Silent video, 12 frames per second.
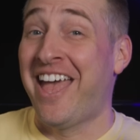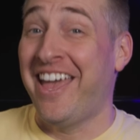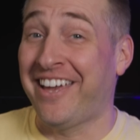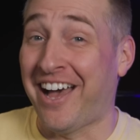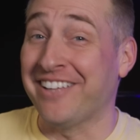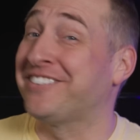
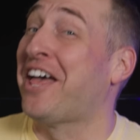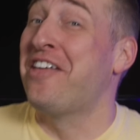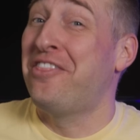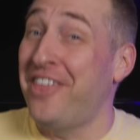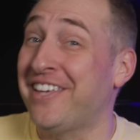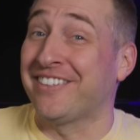Hey guys,
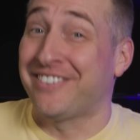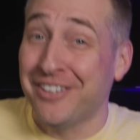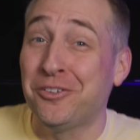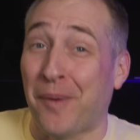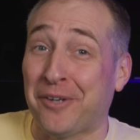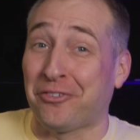this
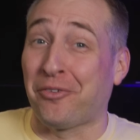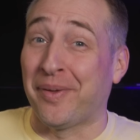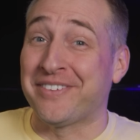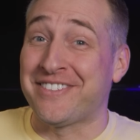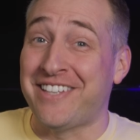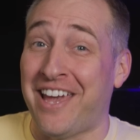is Patrick from
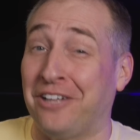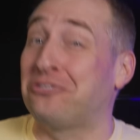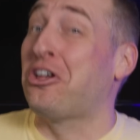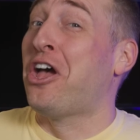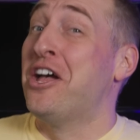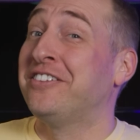
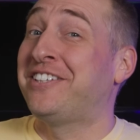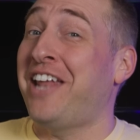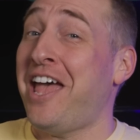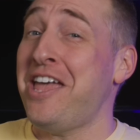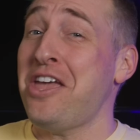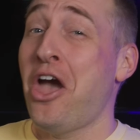STH.
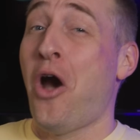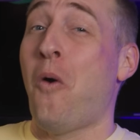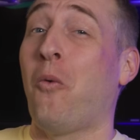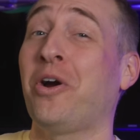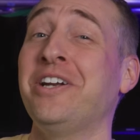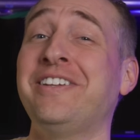Today,
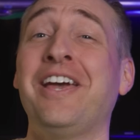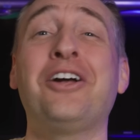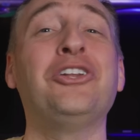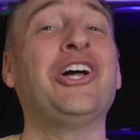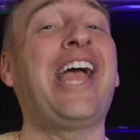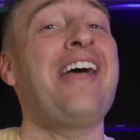we're gonna take a
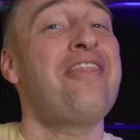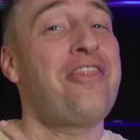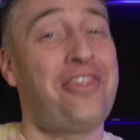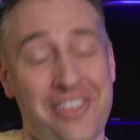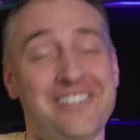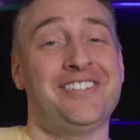look at
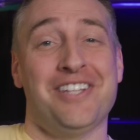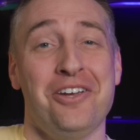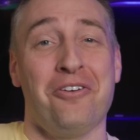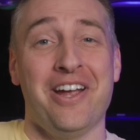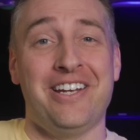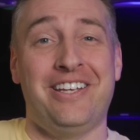this
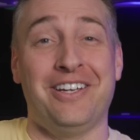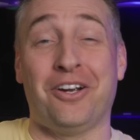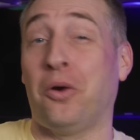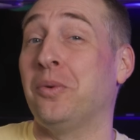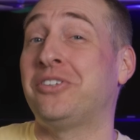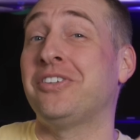thing right
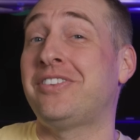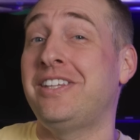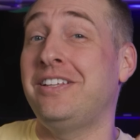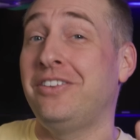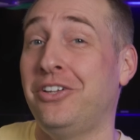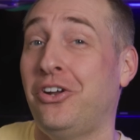here, which is
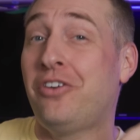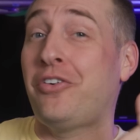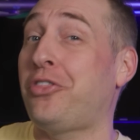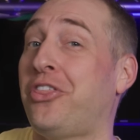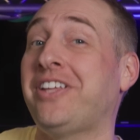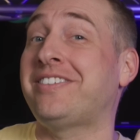the
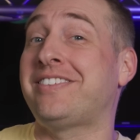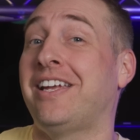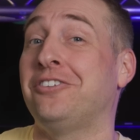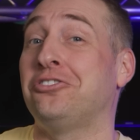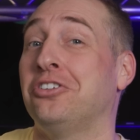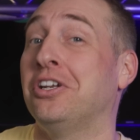Lenovo
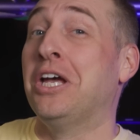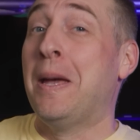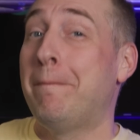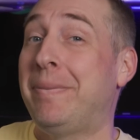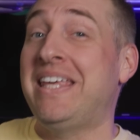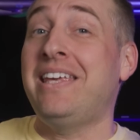ThinkStation
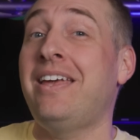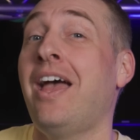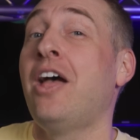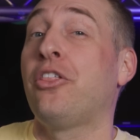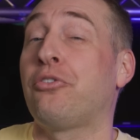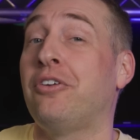
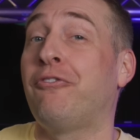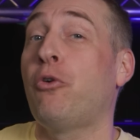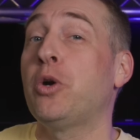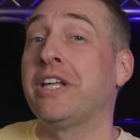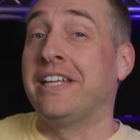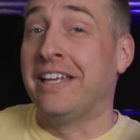
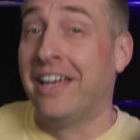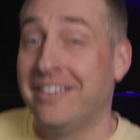P340